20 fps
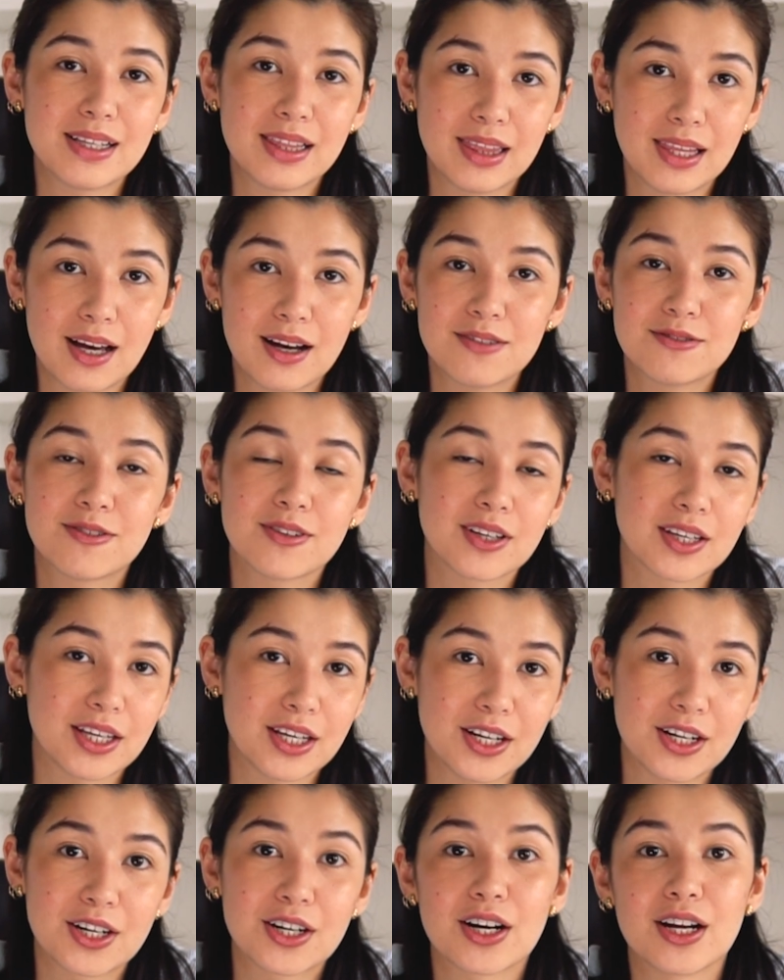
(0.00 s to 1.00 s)
love,
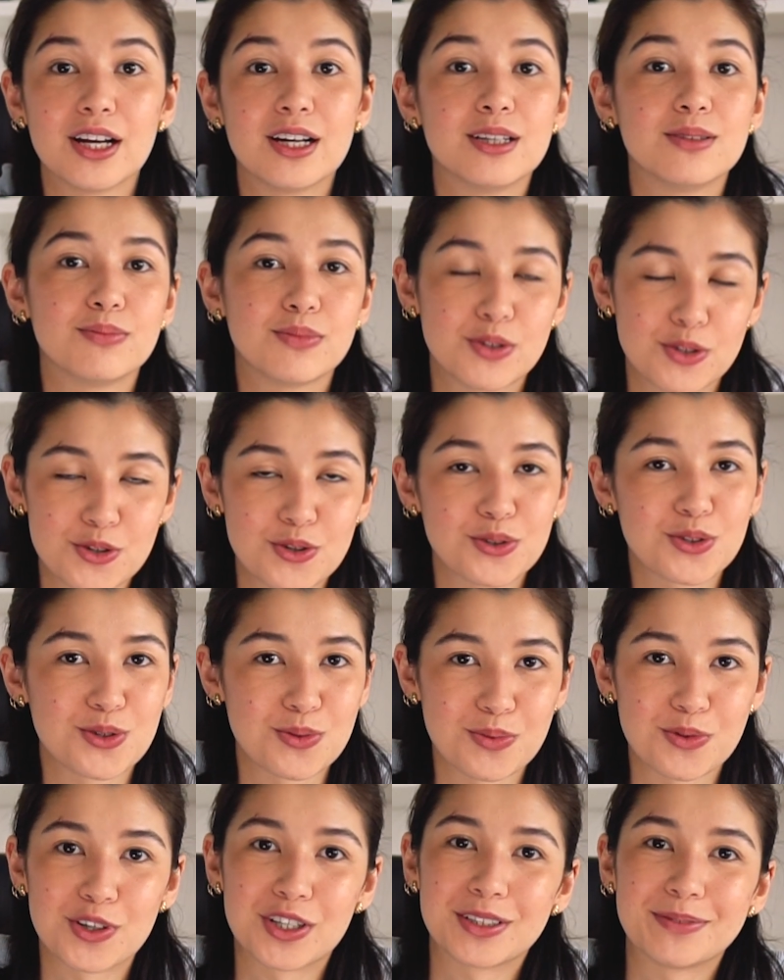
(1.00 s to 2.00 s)
care, and mutual
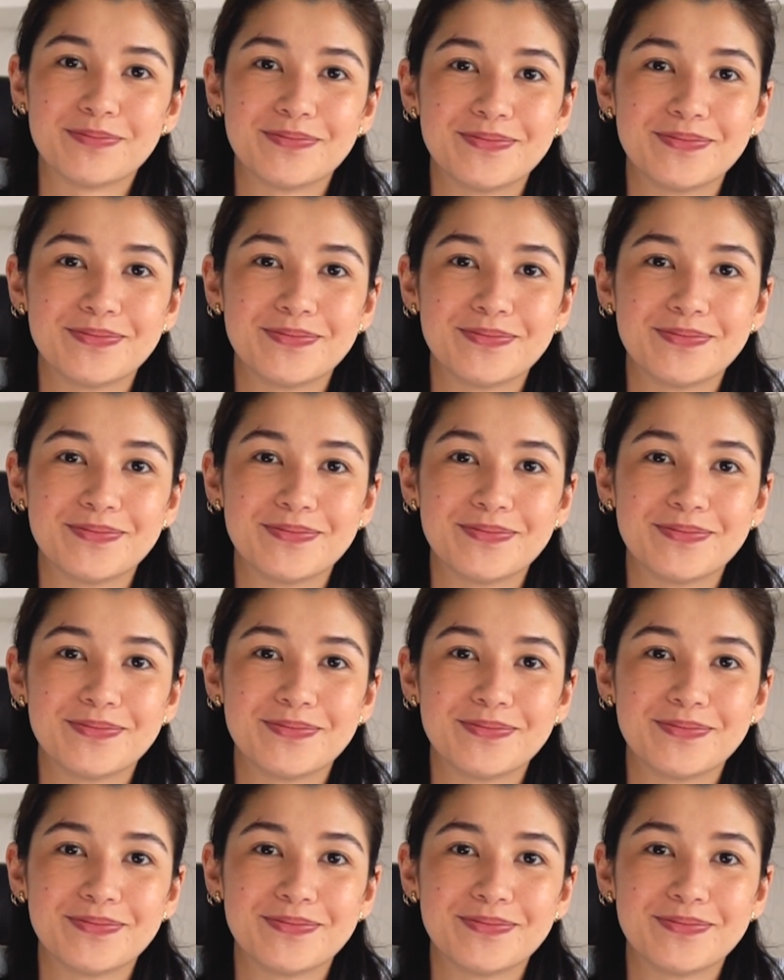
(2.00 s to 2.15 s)
support.